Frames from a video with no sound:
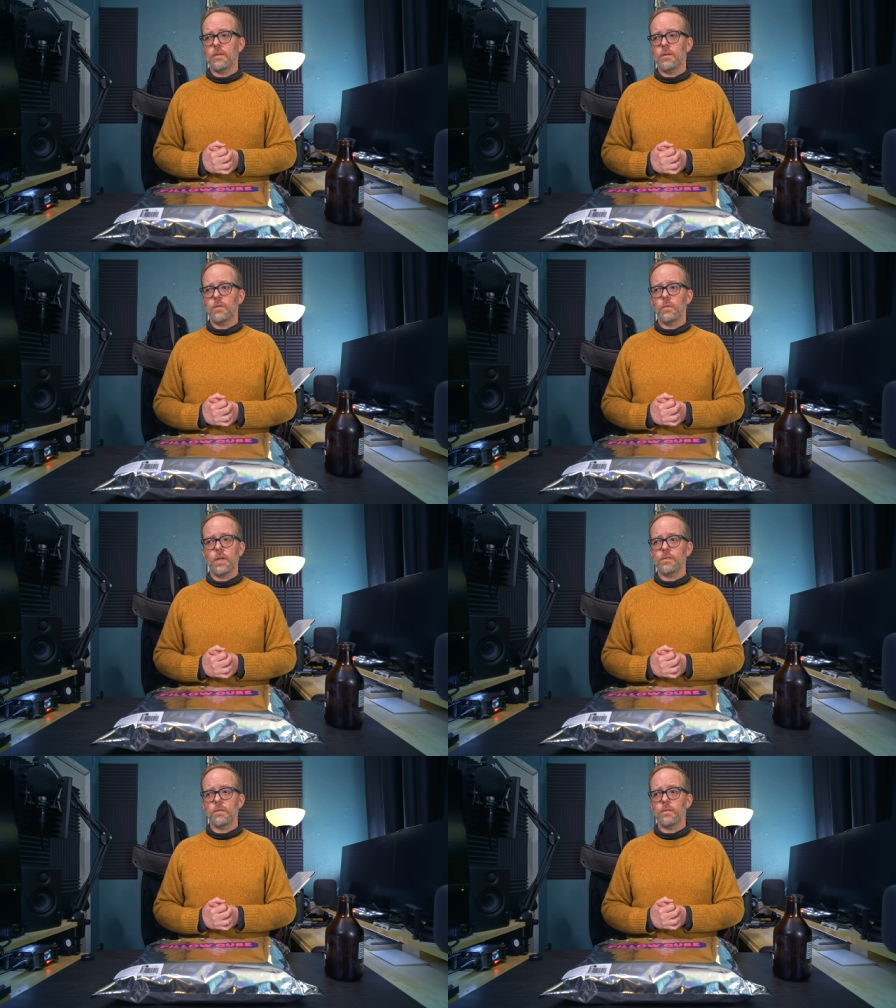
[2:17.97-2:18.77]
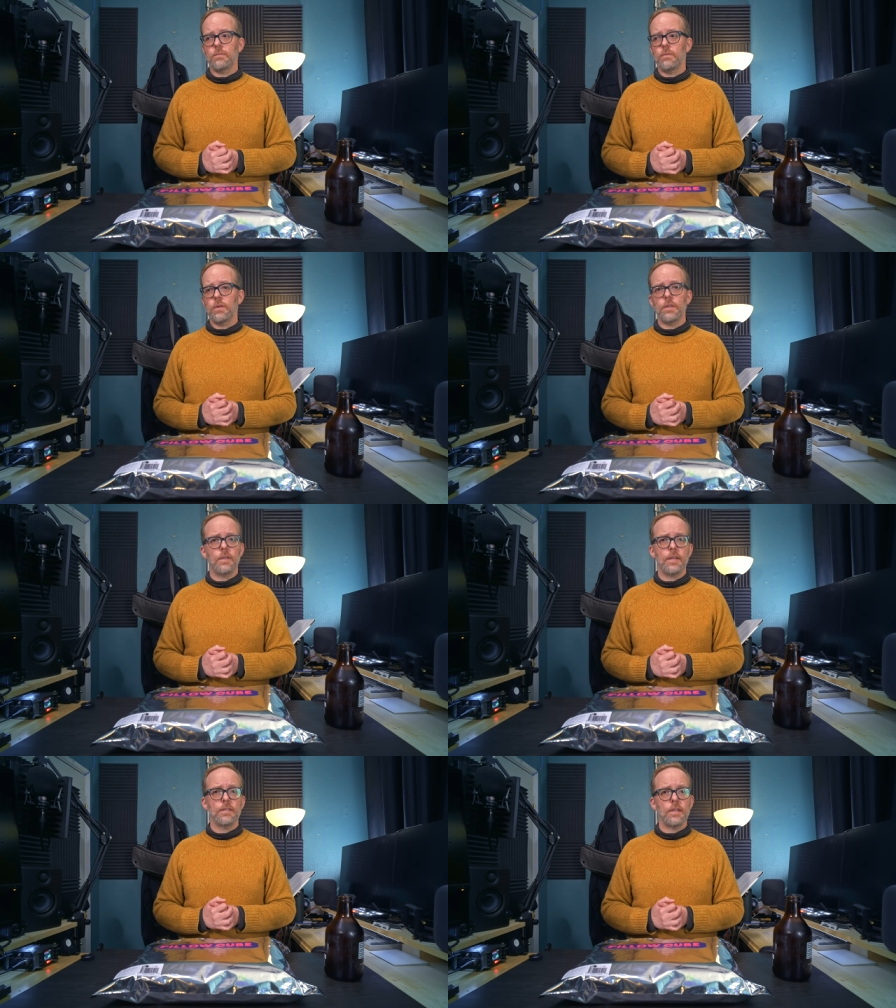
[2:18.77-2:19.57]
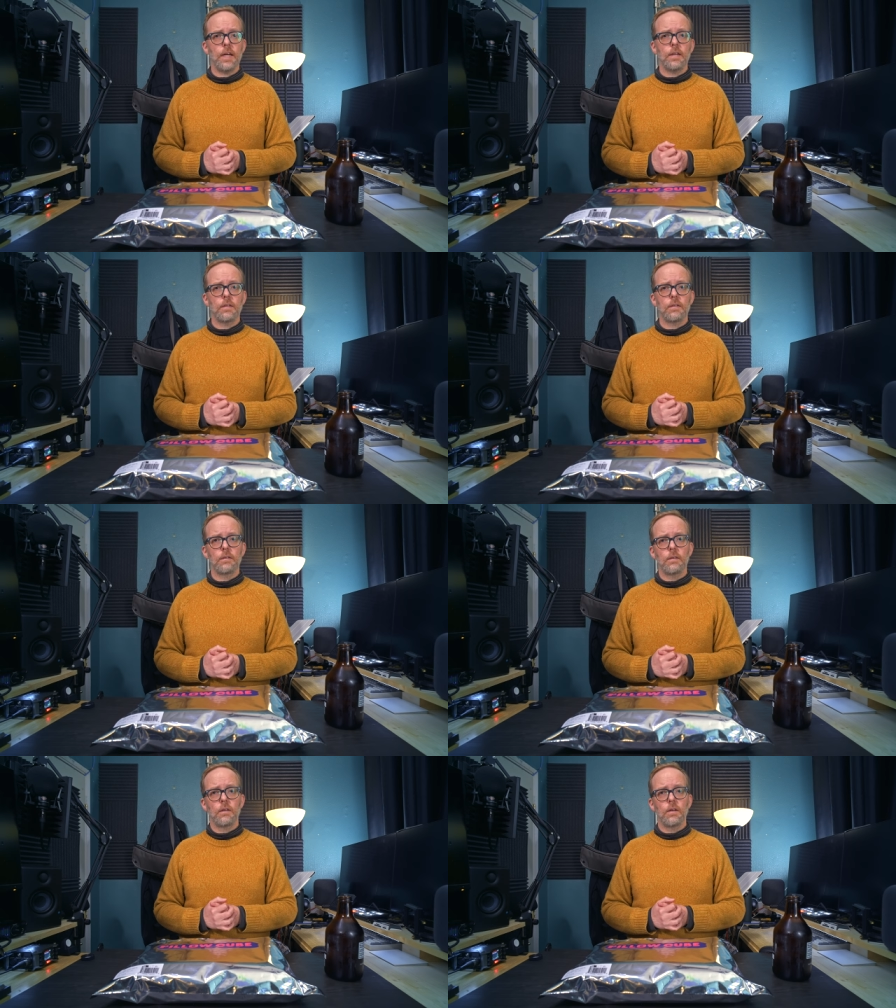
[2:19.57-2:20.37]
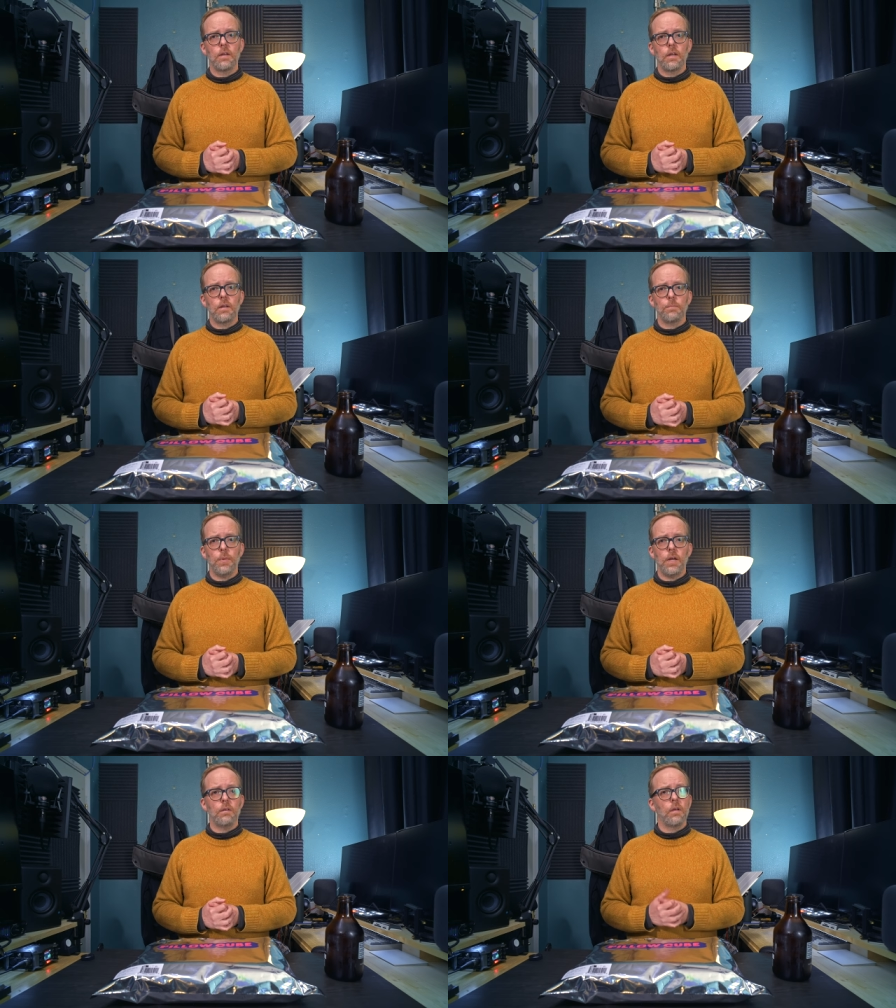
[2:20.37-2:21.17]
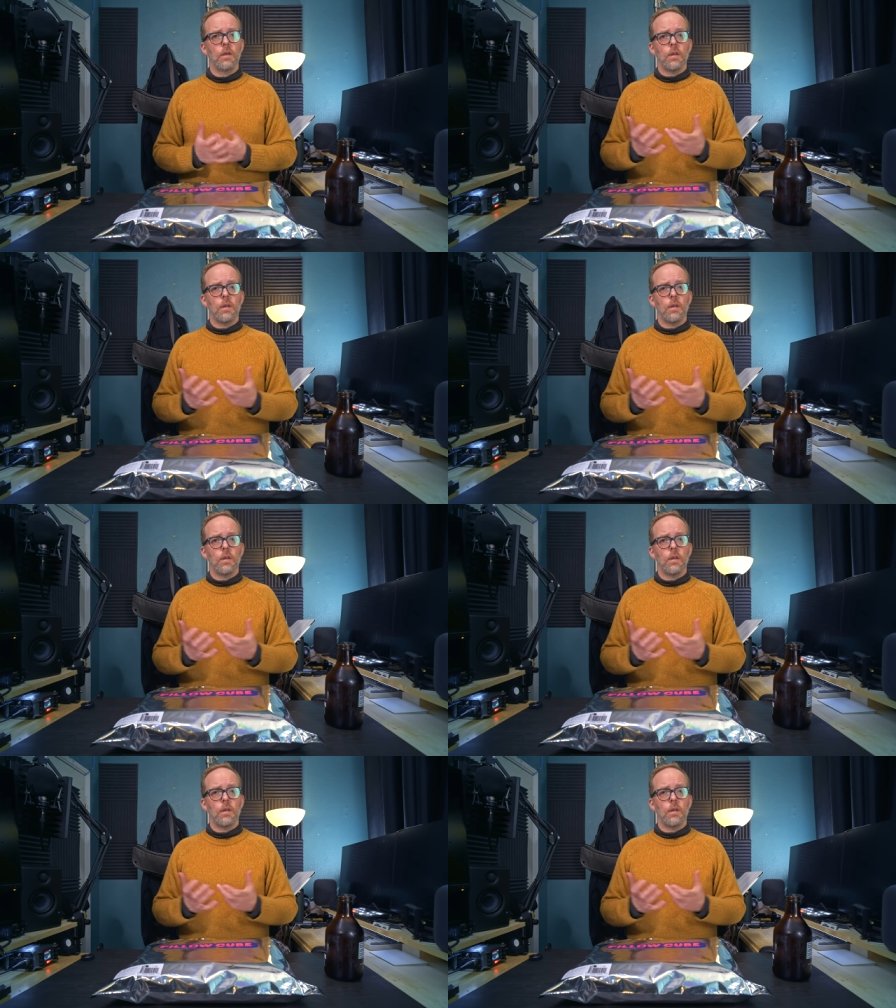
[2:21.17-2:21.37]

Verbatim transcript: I don't know what I searched for that led to that. But